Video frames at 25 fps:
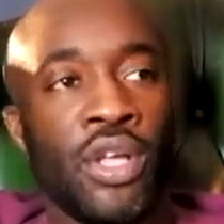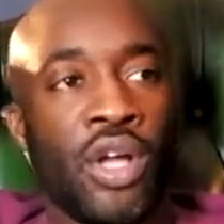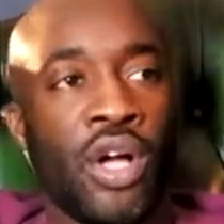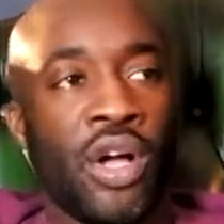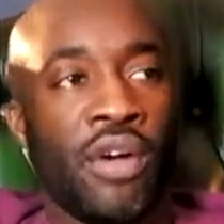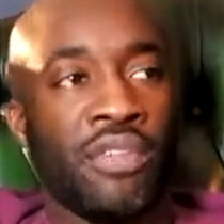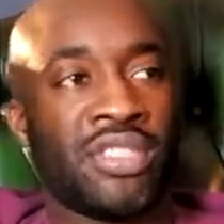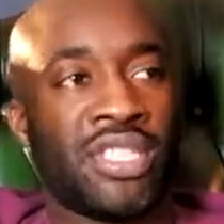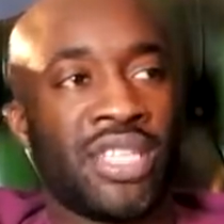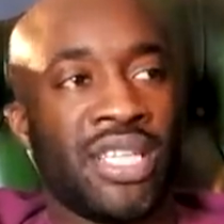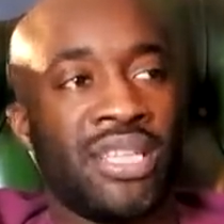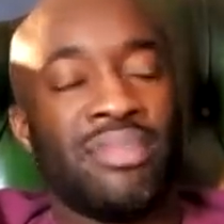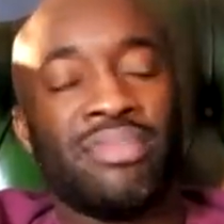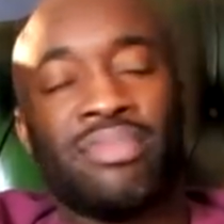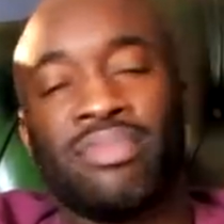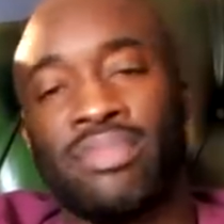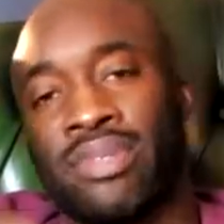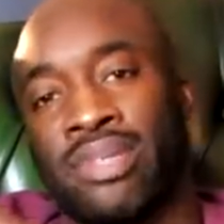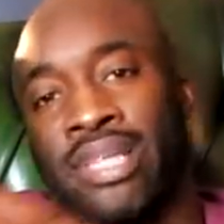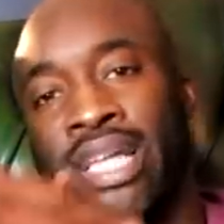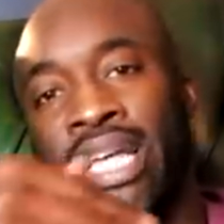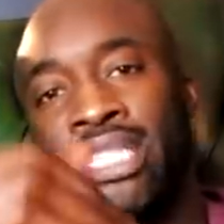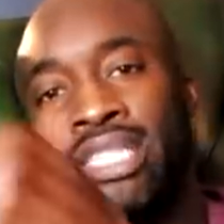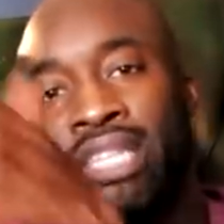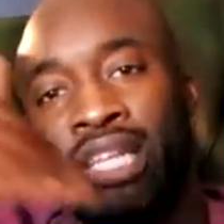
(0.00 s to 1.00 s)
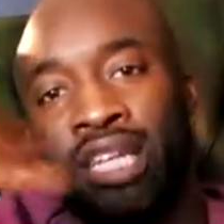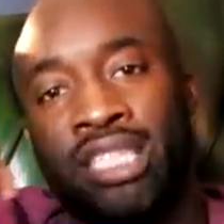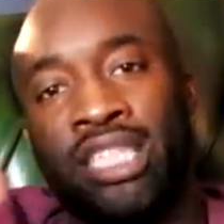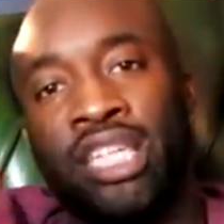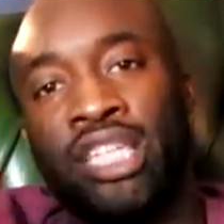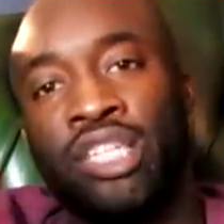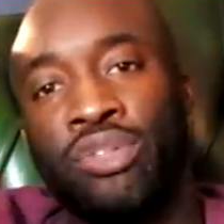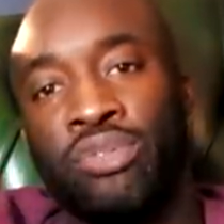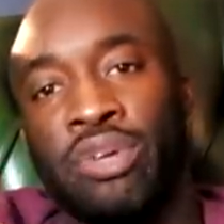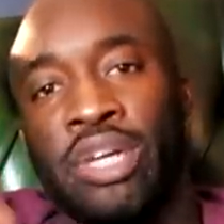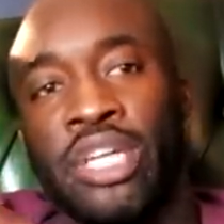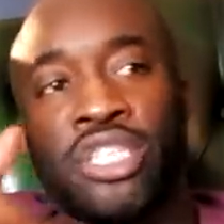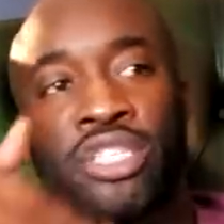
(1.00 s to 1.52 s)
Obviously, that's an
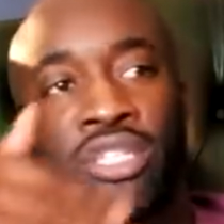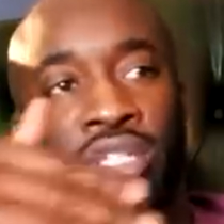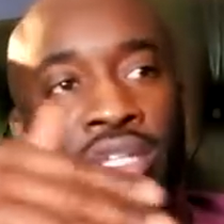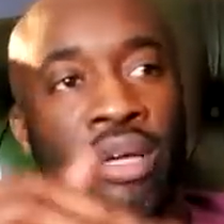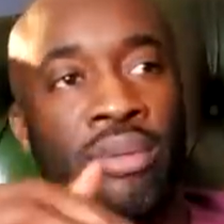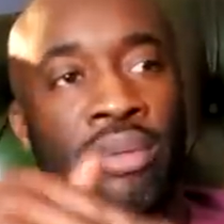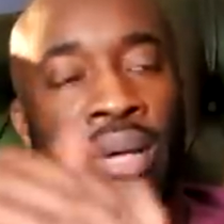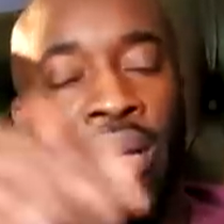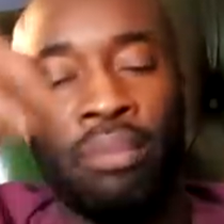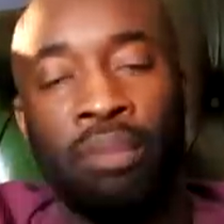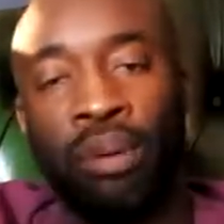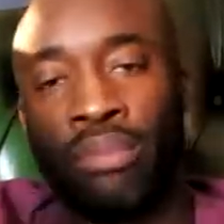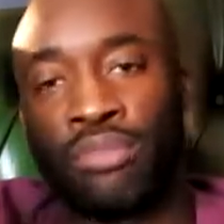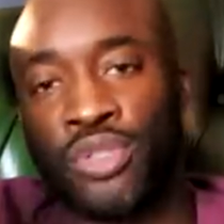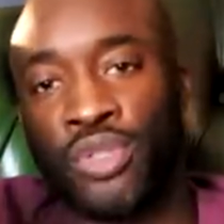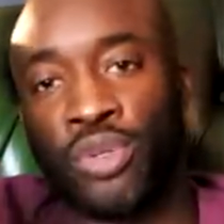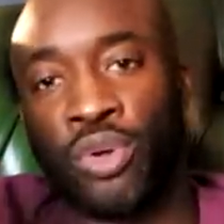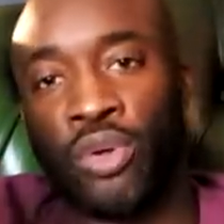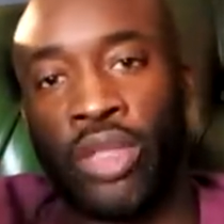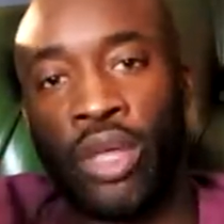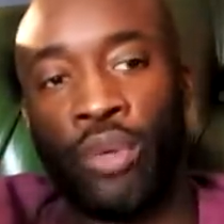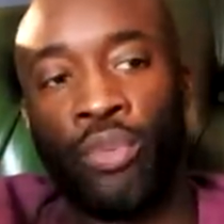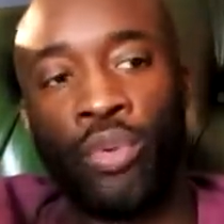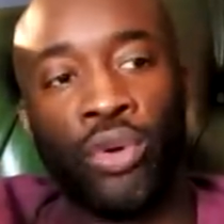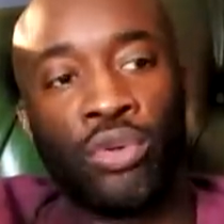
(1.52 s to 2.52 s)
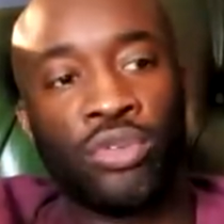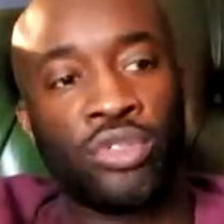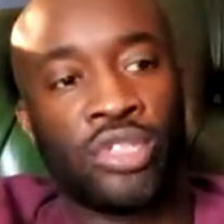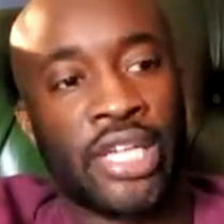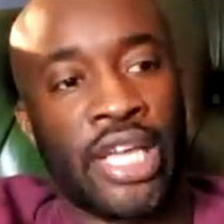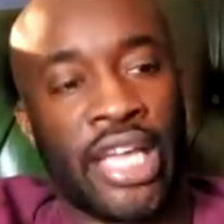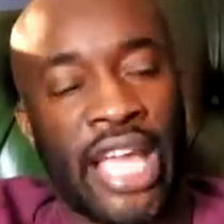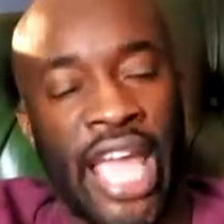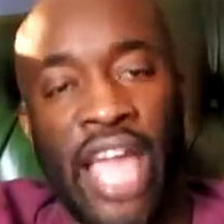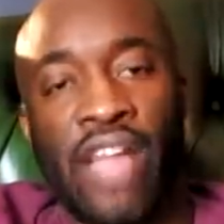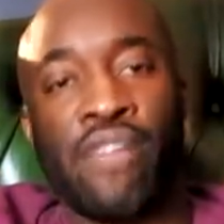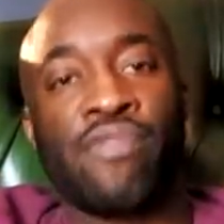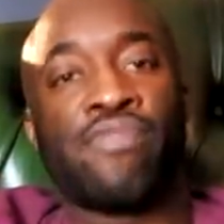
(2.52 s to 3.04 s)
exaggeration. I'm, I'm sure they won't
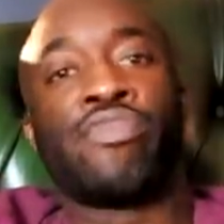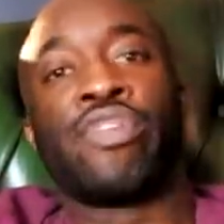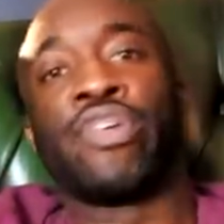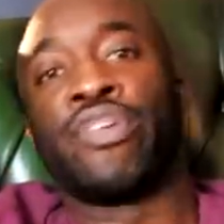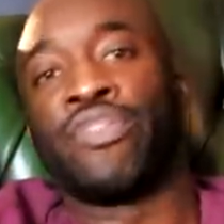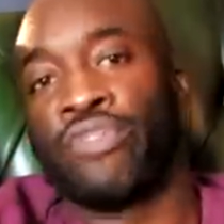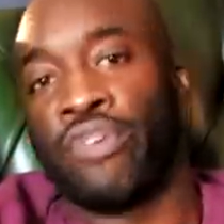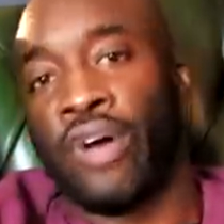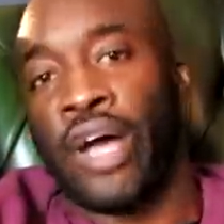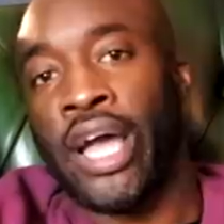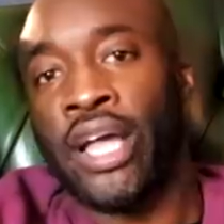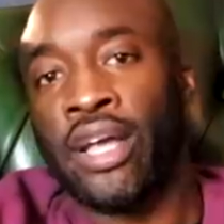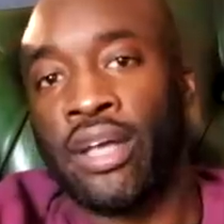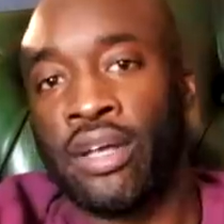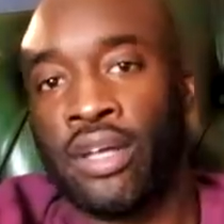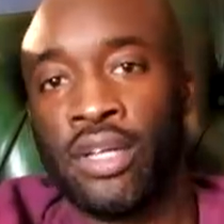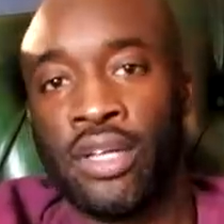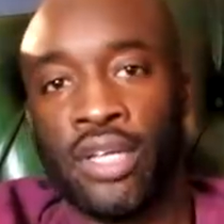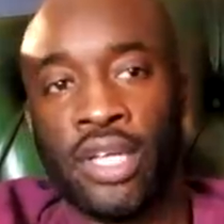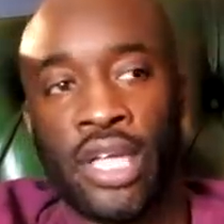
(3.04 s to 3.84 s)
take every fight,